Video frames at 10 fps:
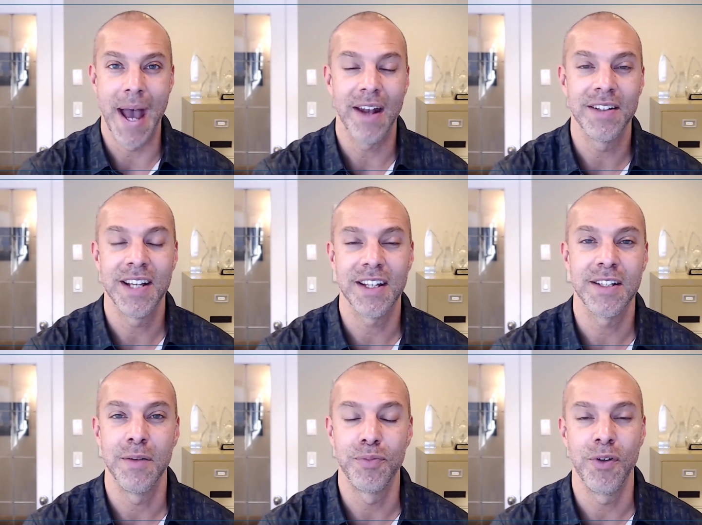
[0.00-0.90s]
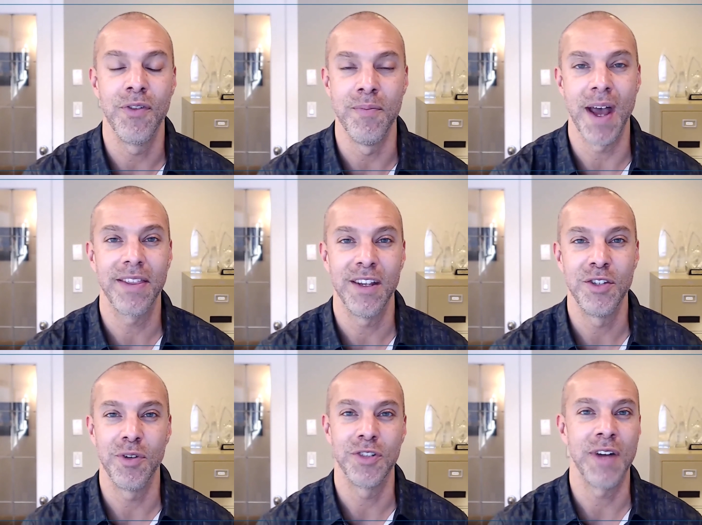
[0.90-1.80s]
battle-tested, proven
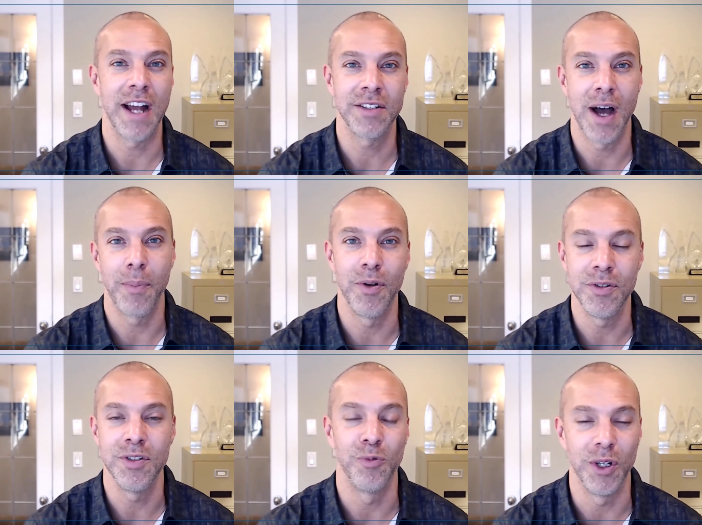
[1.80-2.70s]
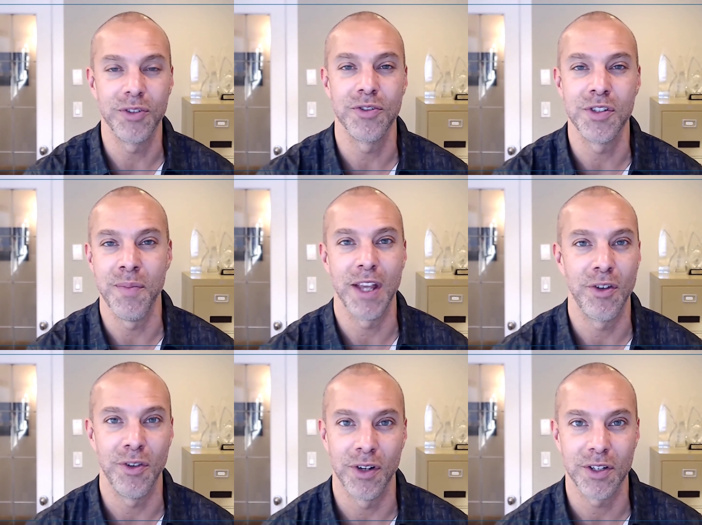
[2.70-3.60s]
method to attract top-producing realtors to
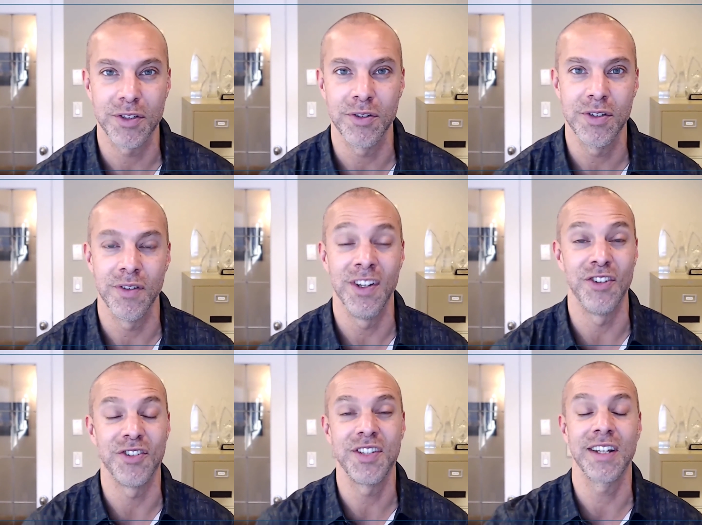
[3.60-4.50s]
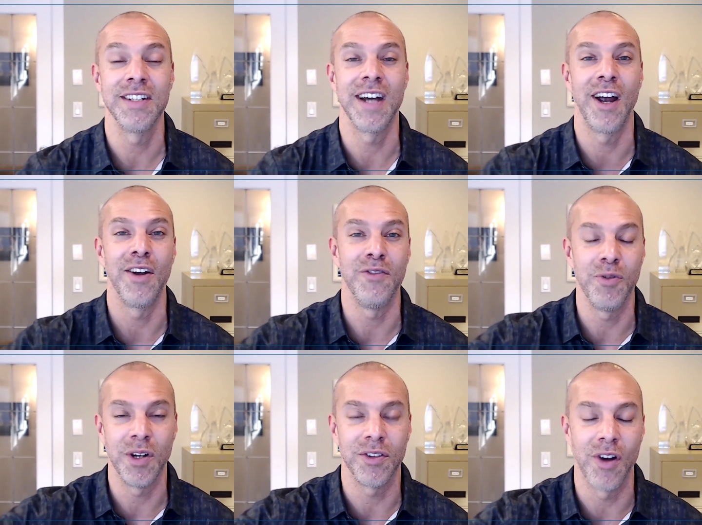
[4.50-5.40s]
make you their exclusive, and you're sick and tired
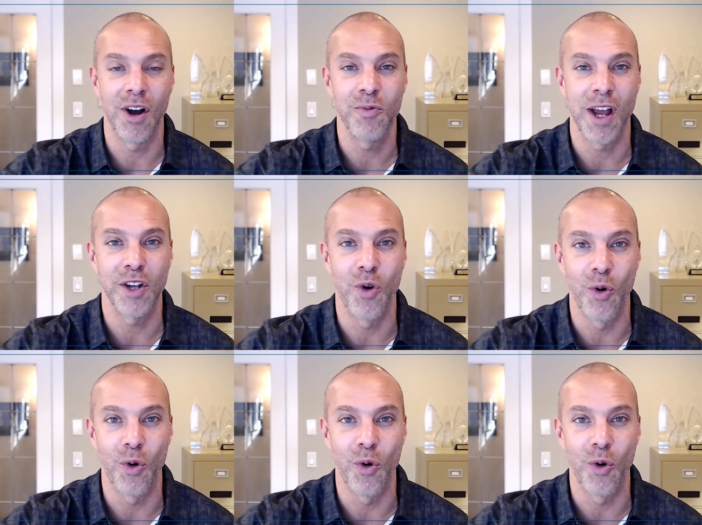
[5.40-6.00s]
of doing it the hard way,